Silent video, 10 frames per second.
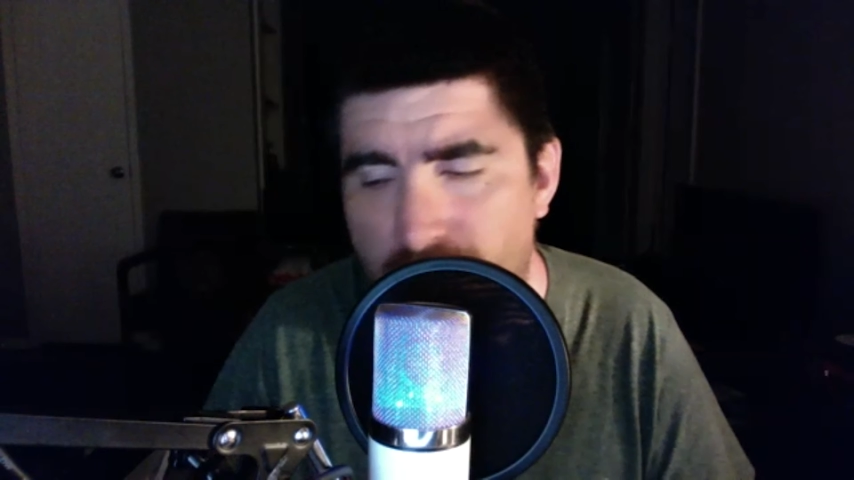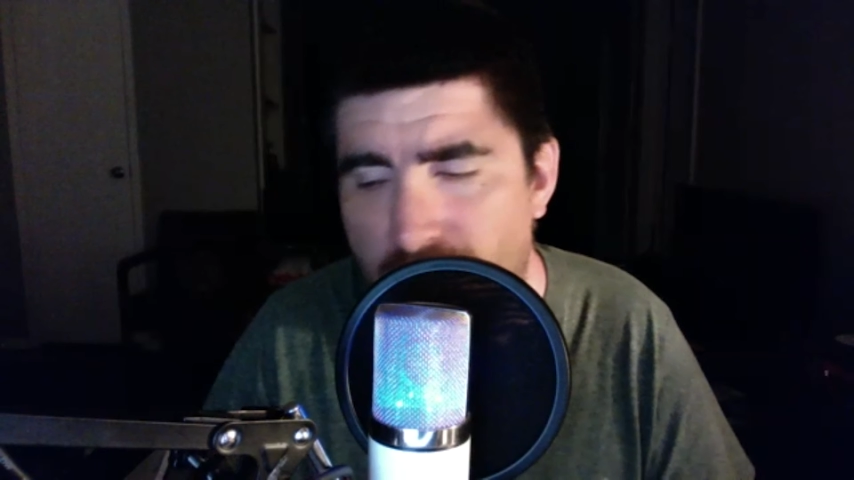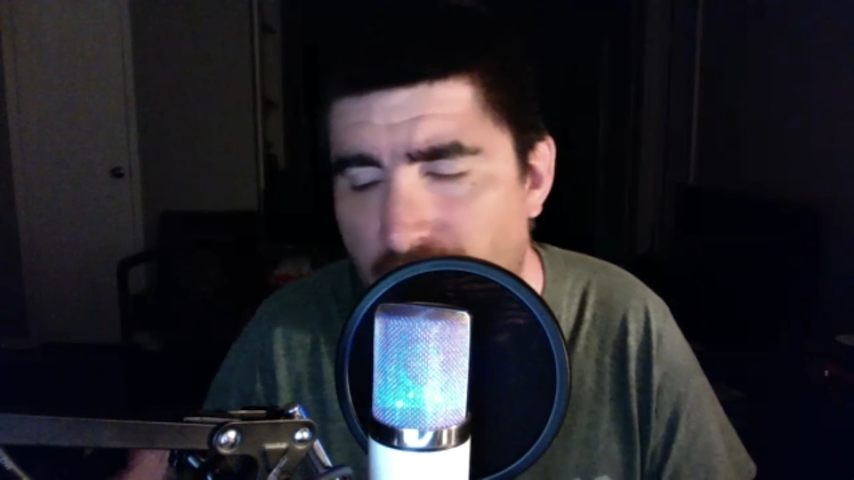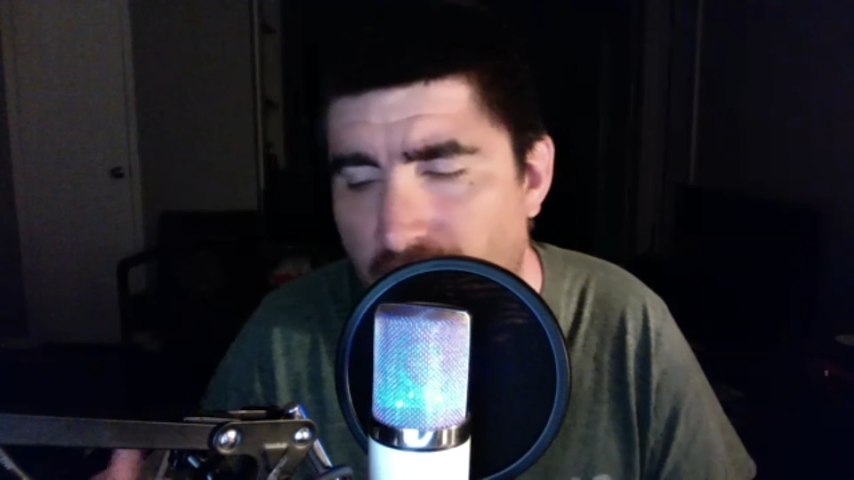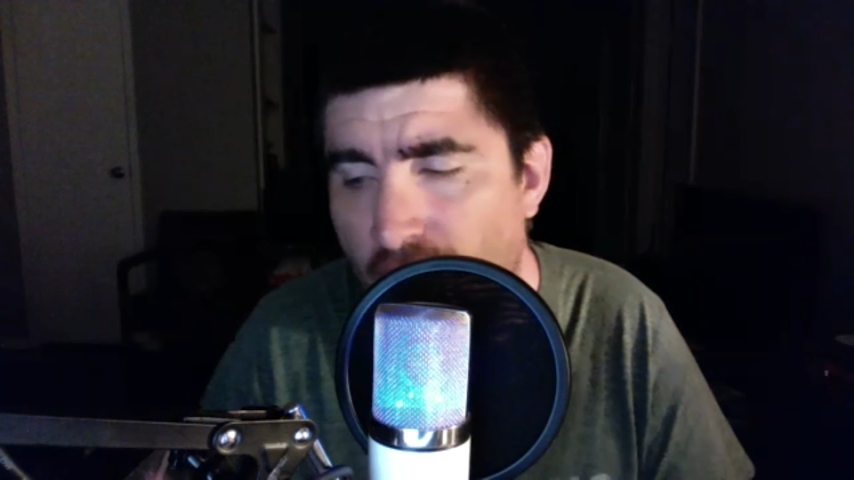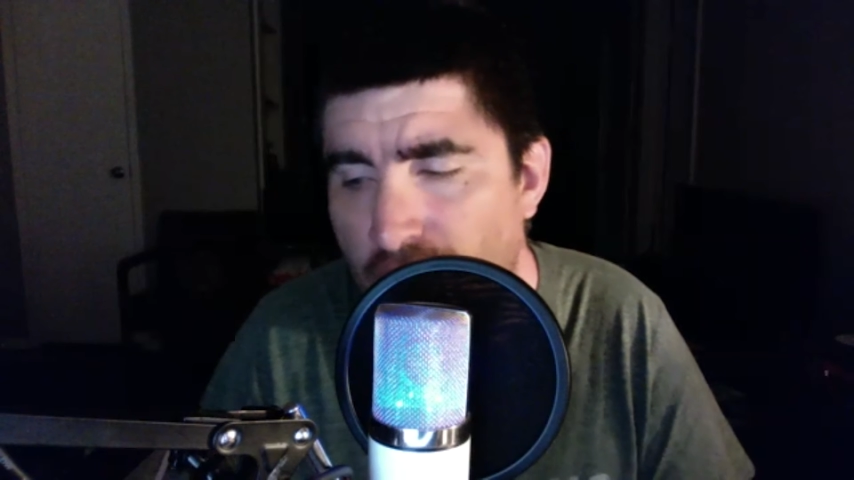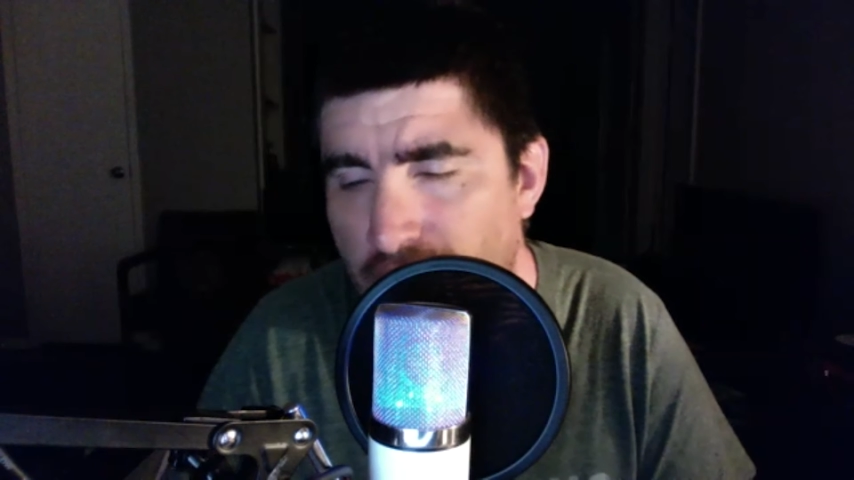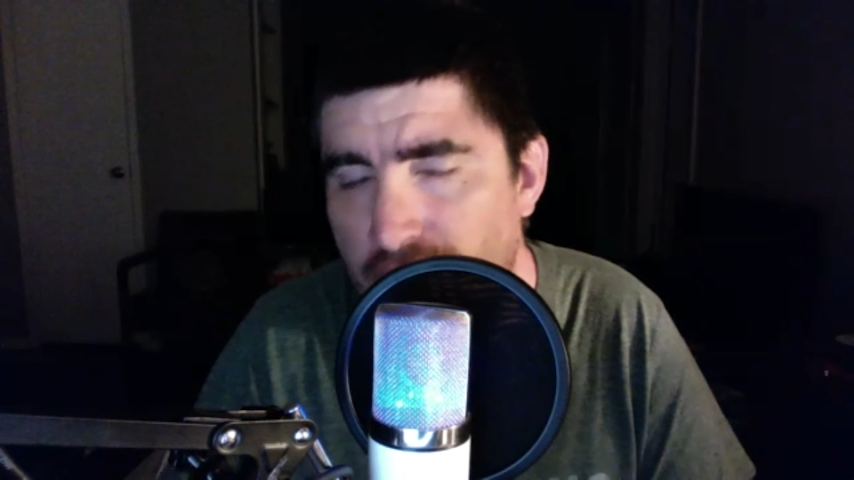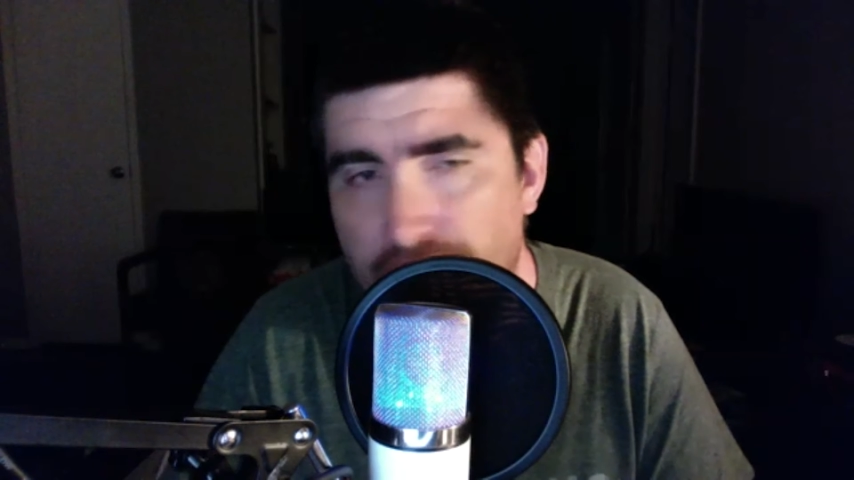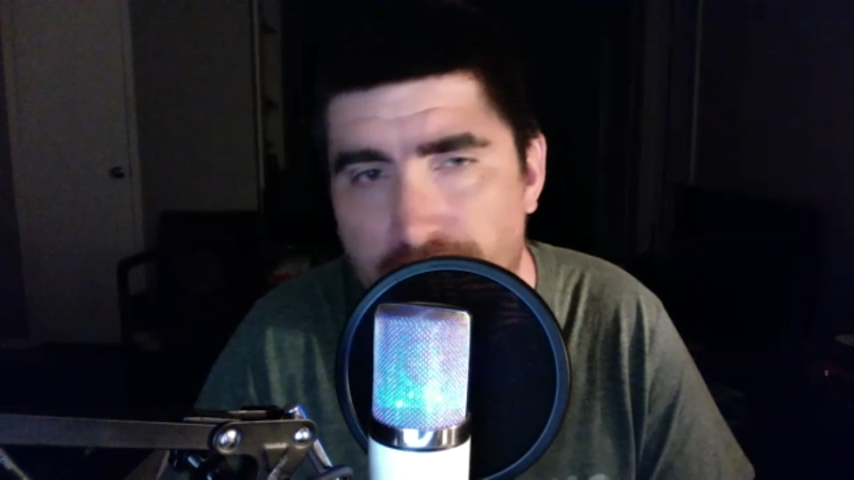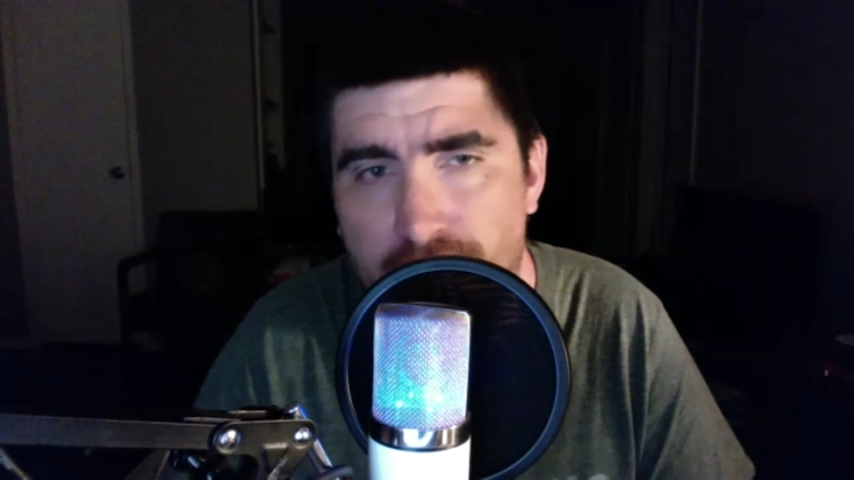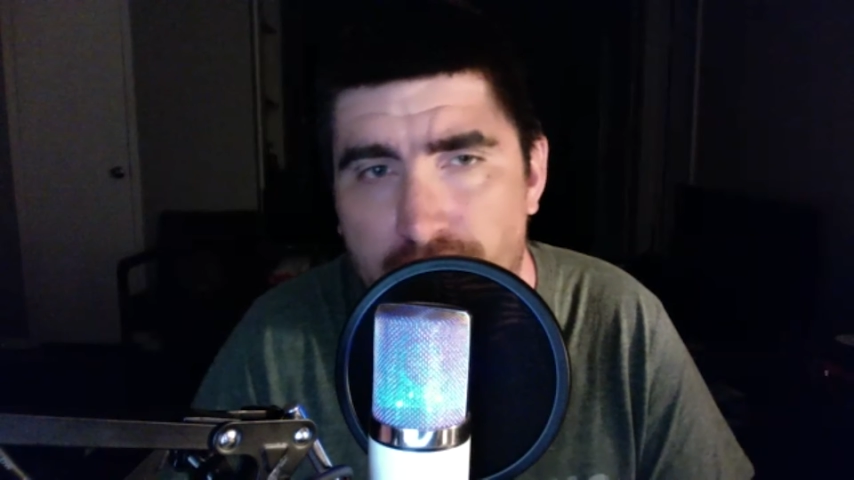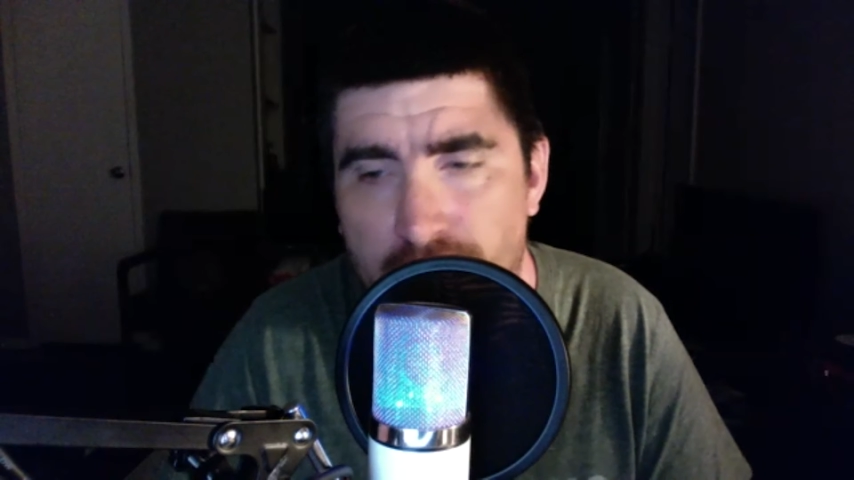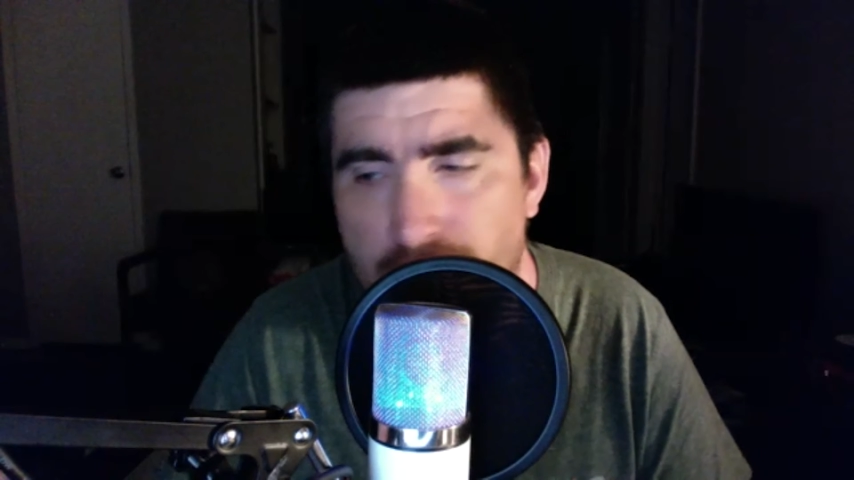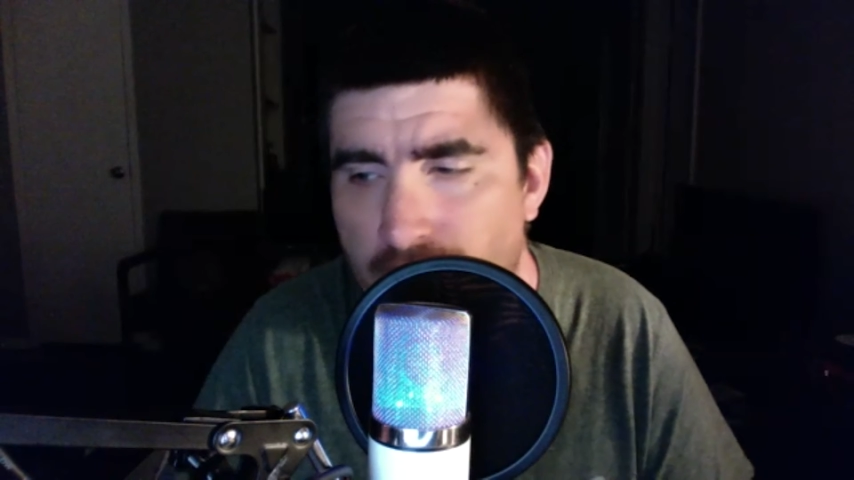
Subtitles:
or other than